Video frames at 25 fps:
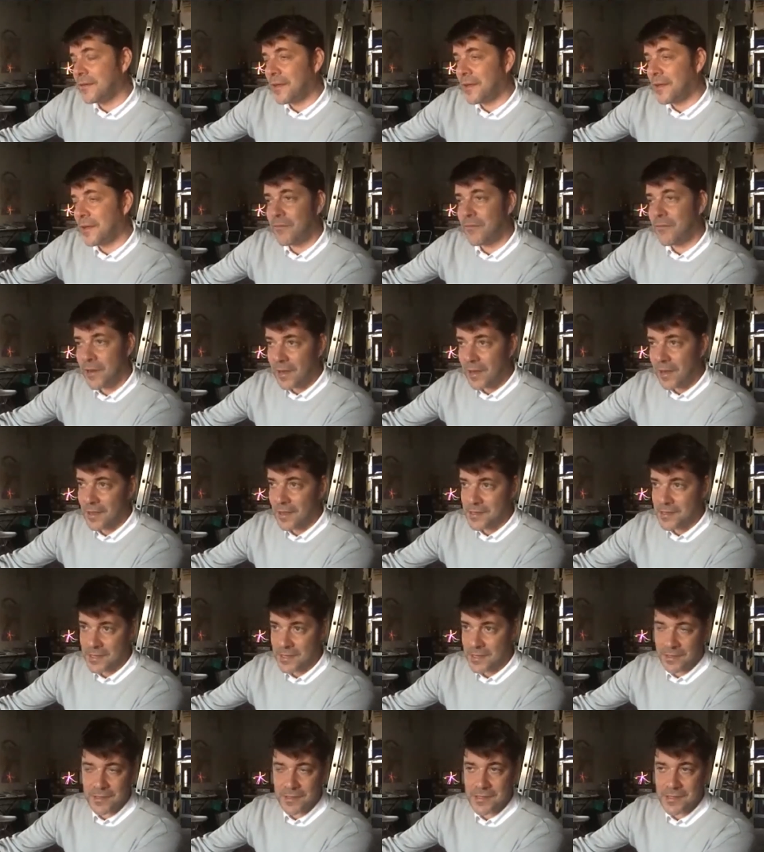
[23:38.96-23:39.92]
I, I
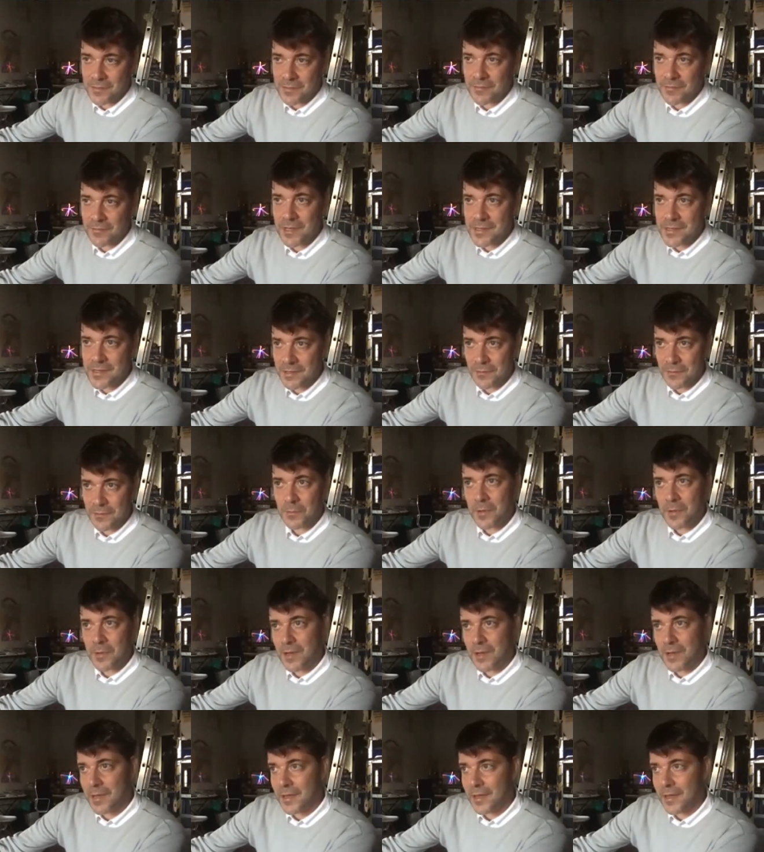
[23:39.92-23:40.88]
realized that is the
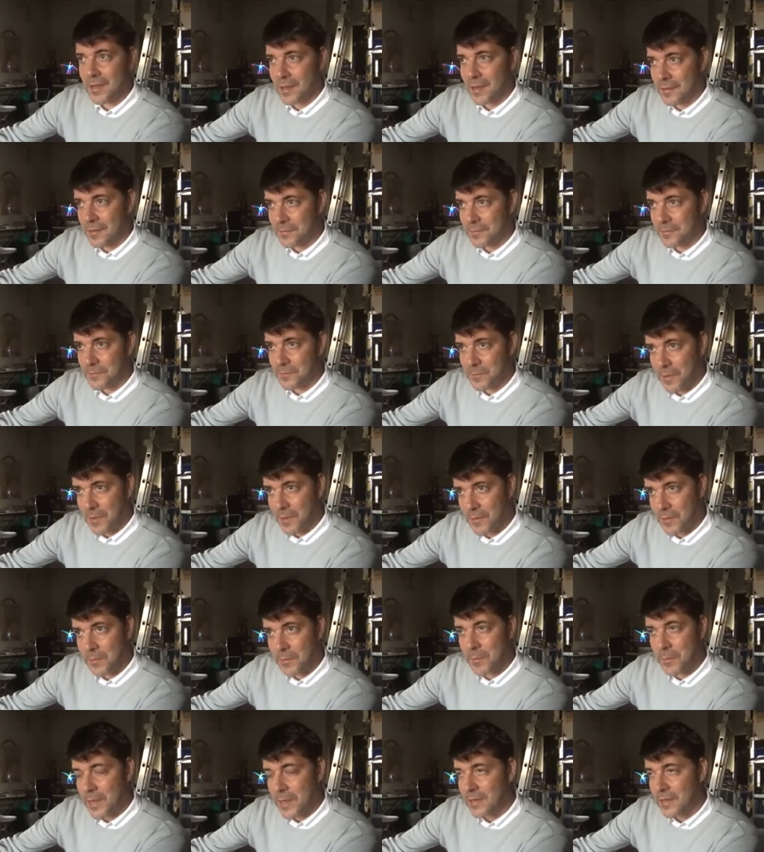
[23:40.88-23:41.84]
reason why I
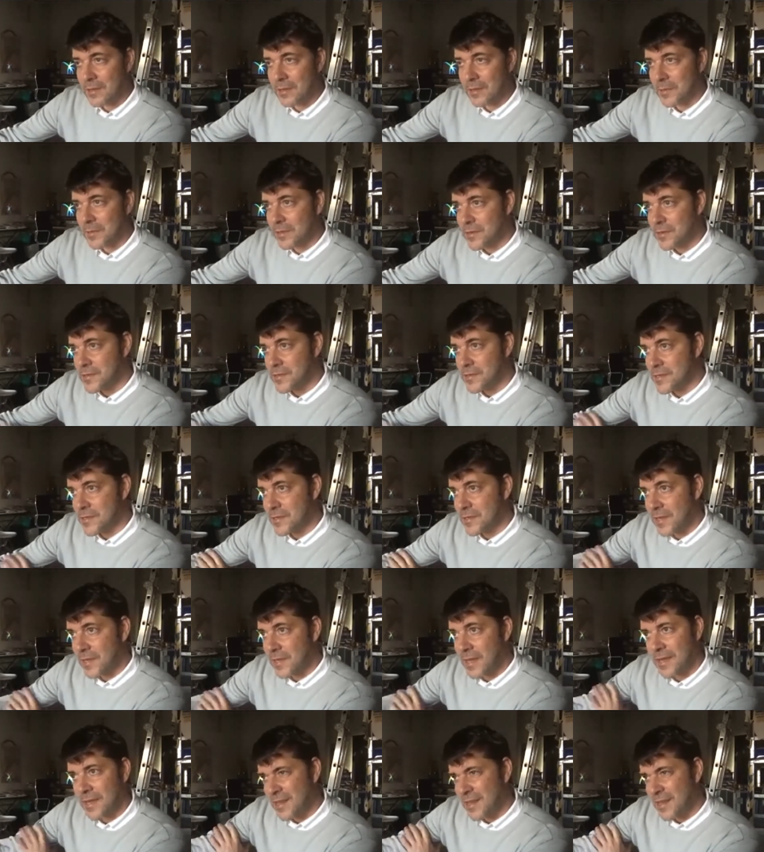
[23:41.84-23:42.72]
why you made it because